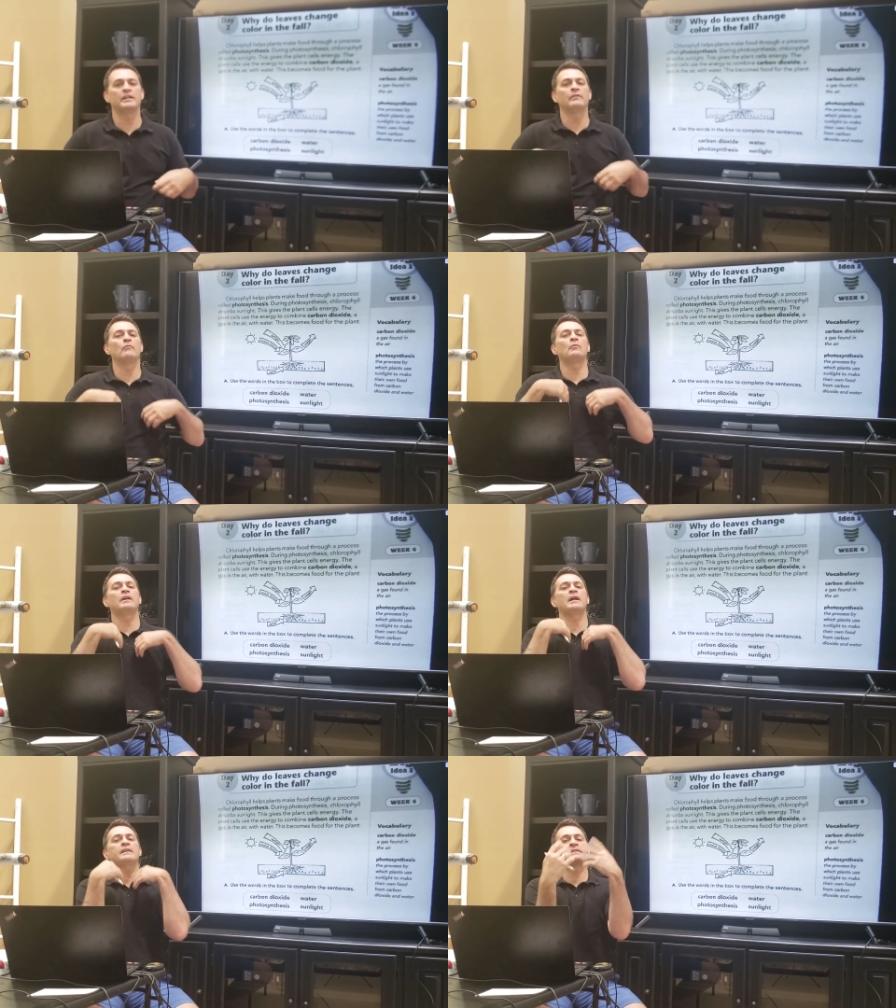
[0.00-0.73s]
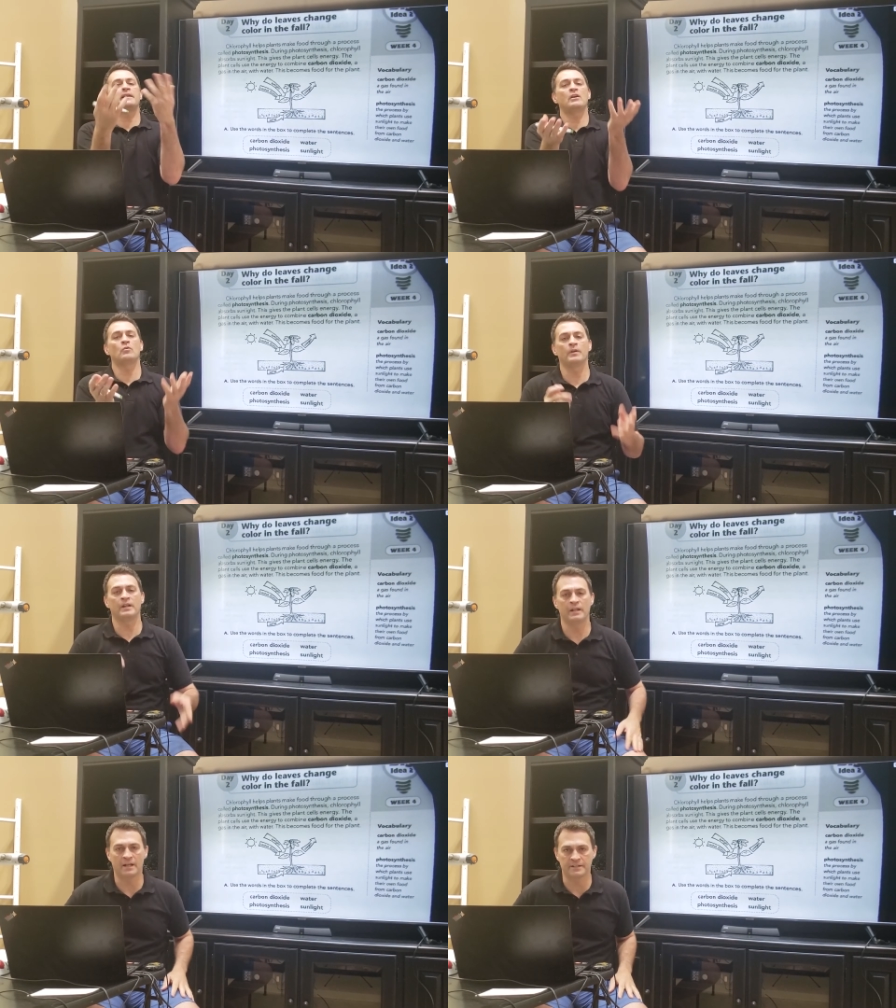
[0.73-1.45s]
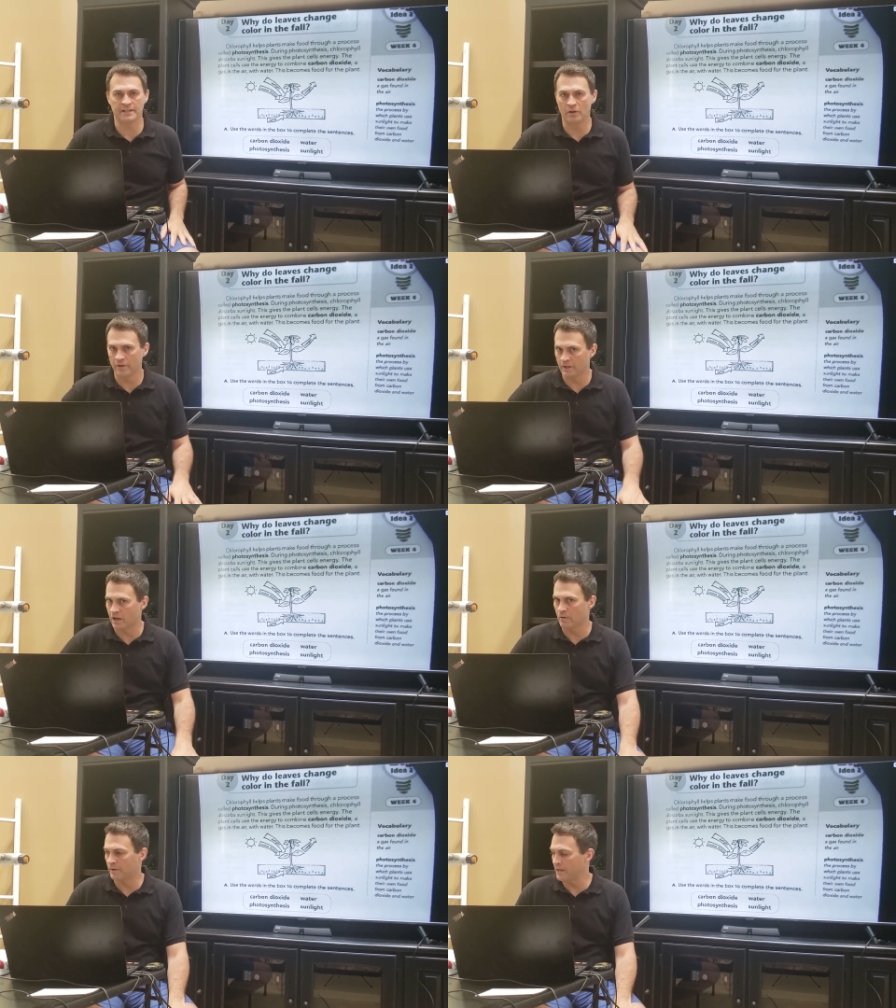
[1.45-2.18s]
and when we exhale the
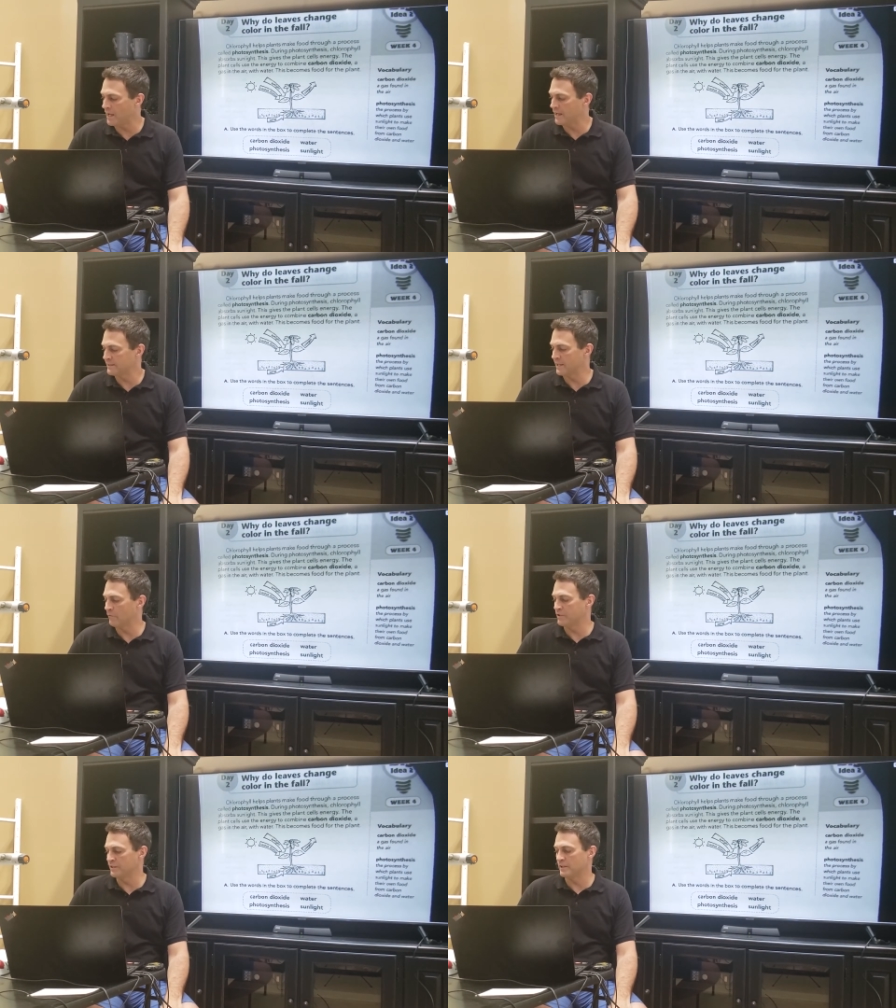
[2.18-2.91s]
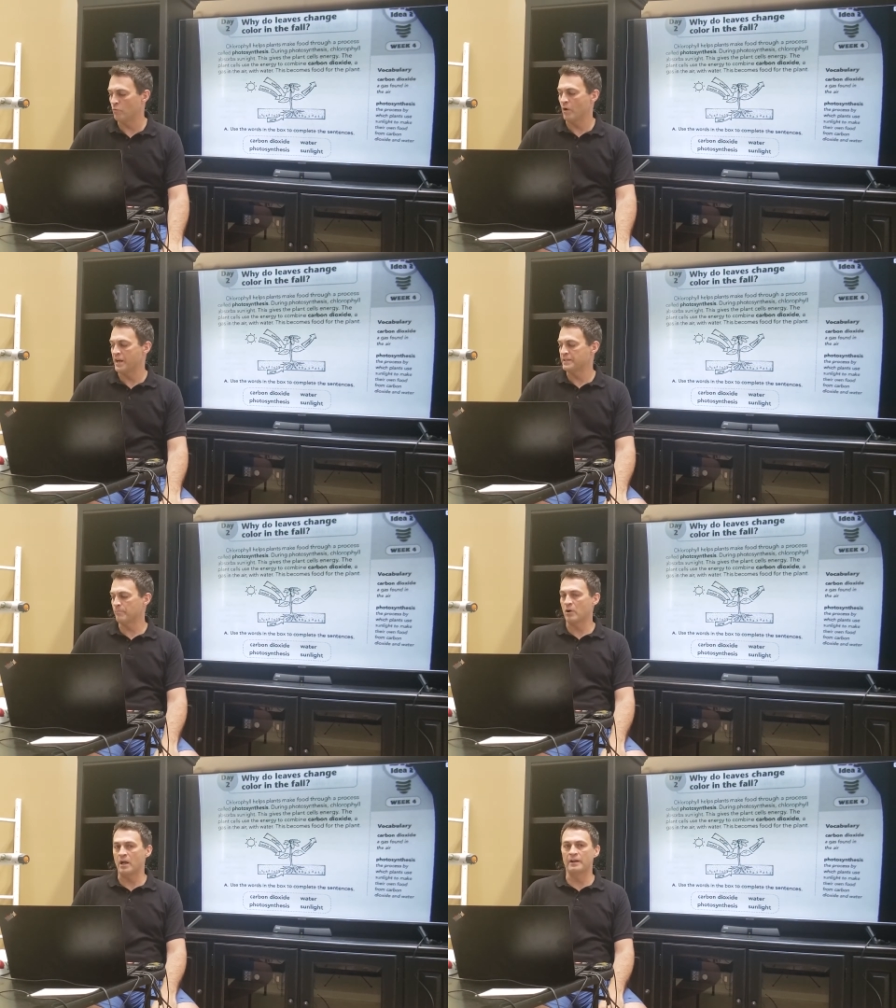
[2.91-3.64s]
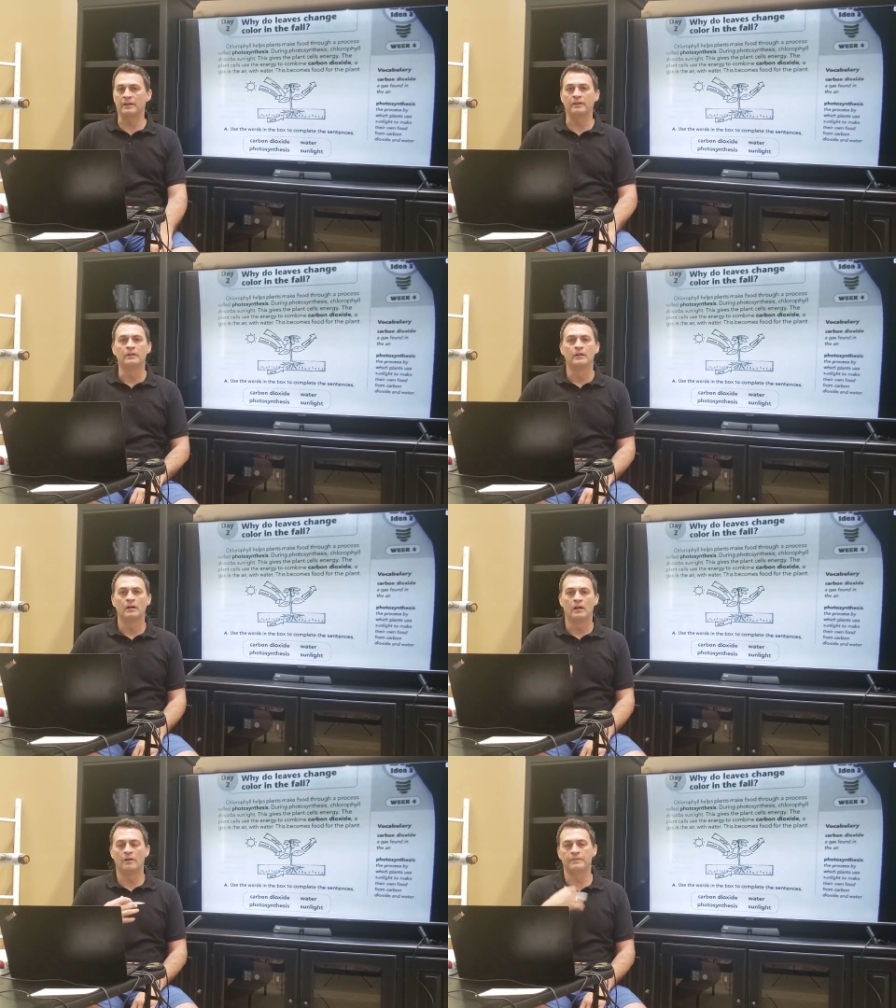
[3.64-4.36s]
carbon dioxide, which is a waste product
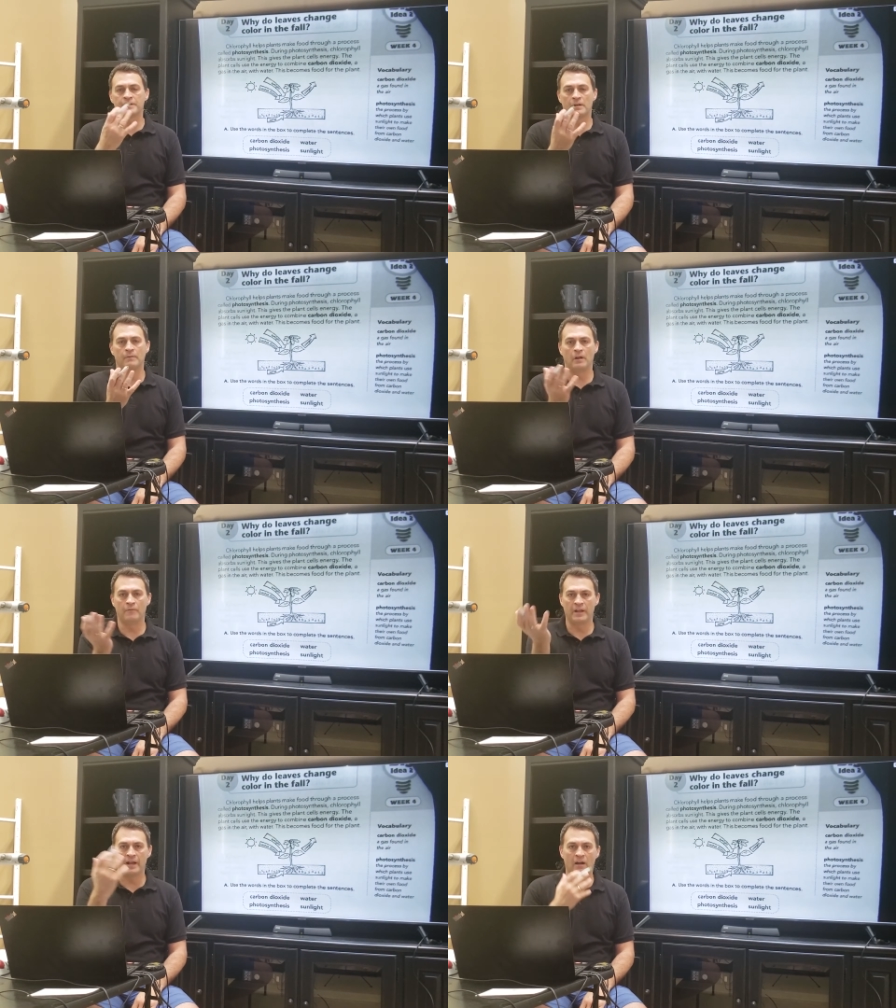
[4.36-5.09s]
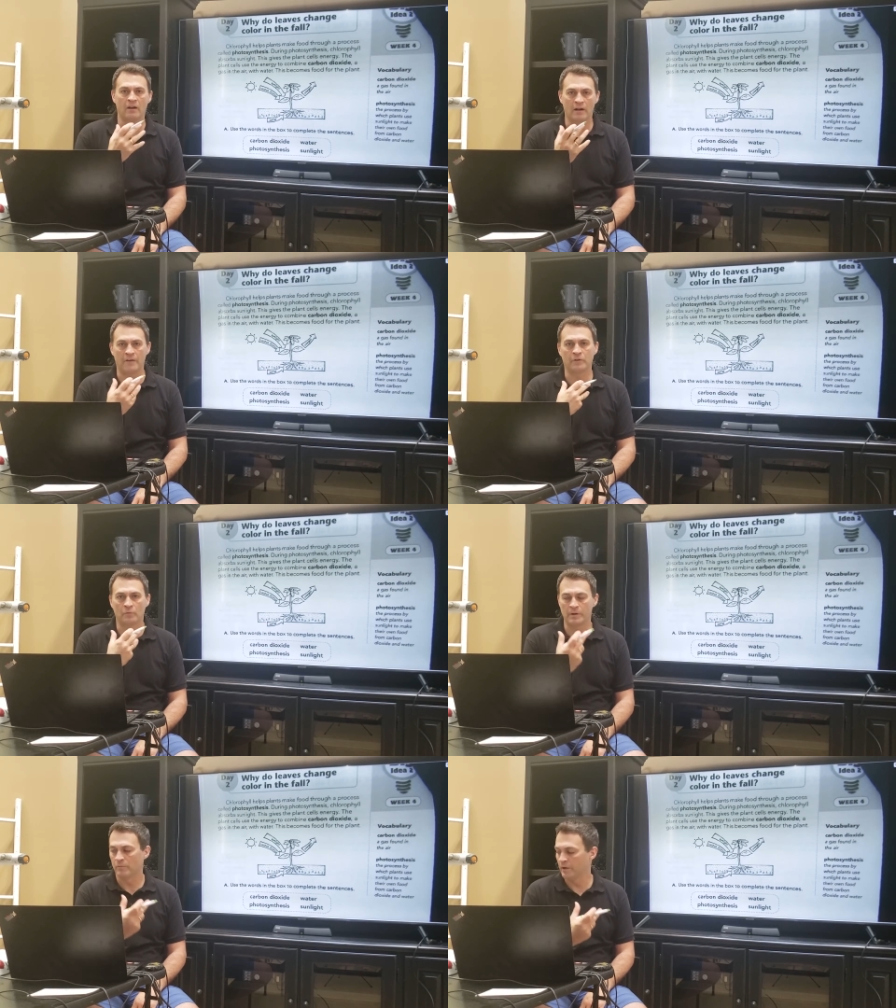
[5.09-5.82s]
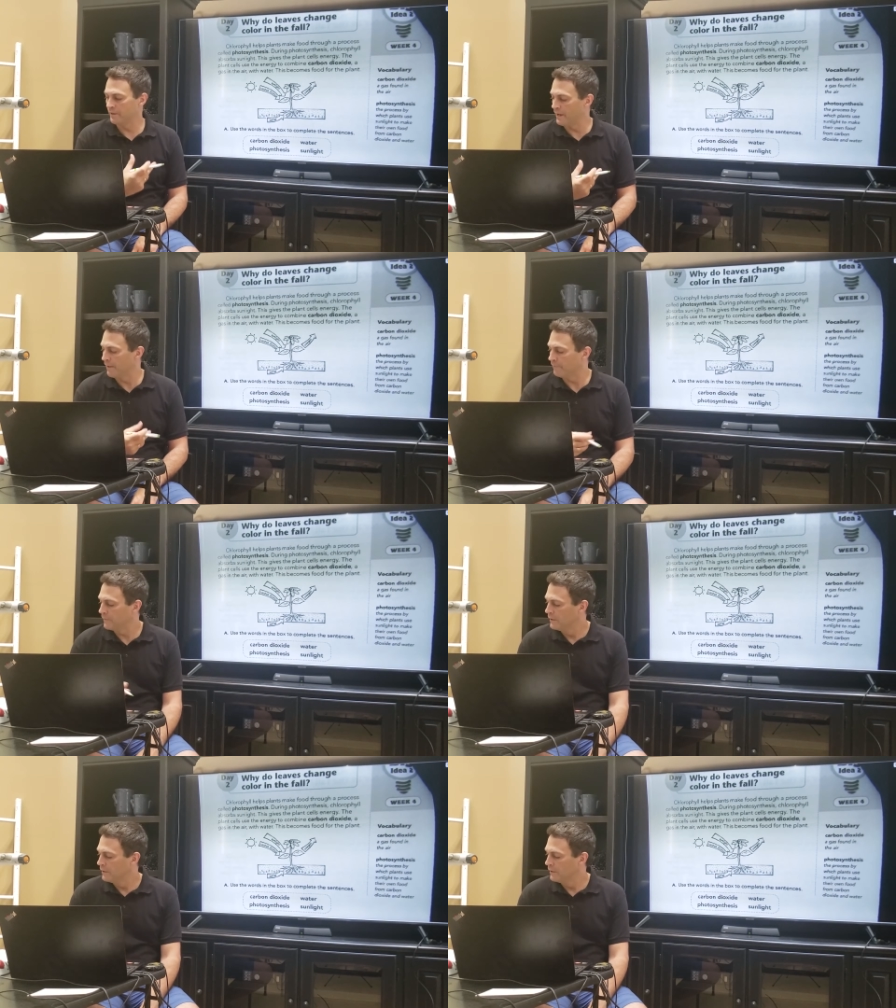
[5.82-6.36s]
of the air after we breathe it in.